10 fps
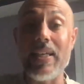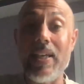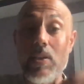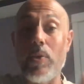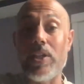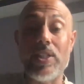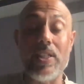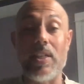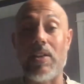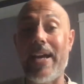in which
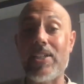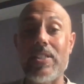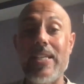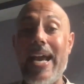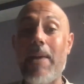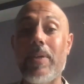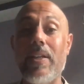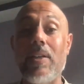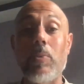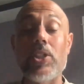these interactions happen
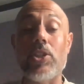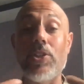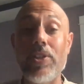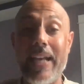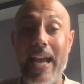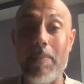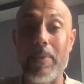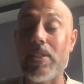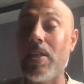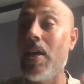and in which learning happens.